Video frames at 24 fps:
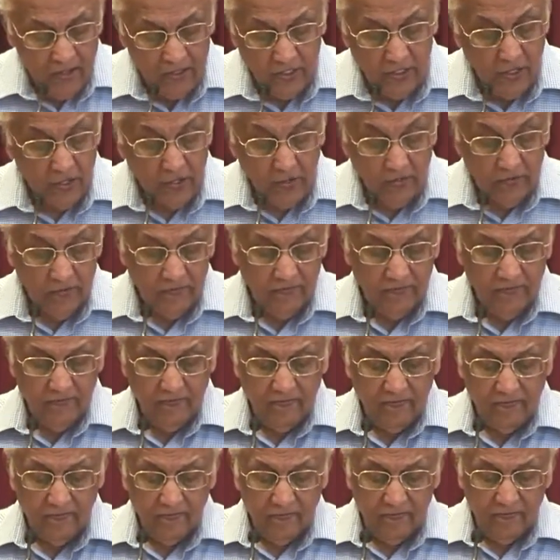So,
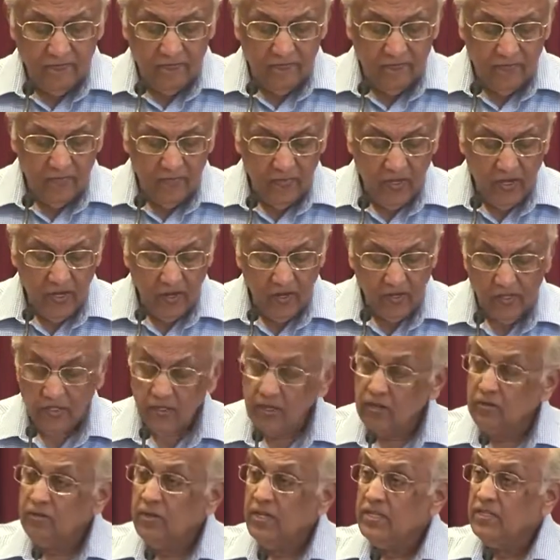God
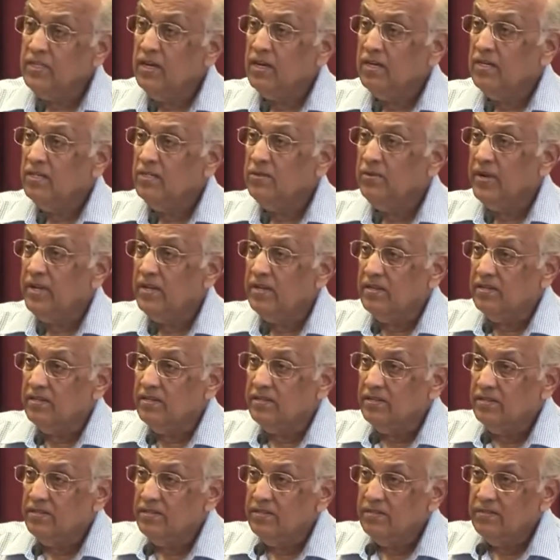has always got his
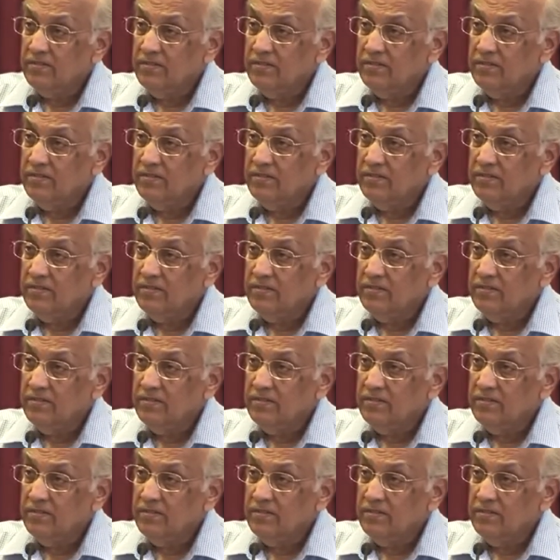witness.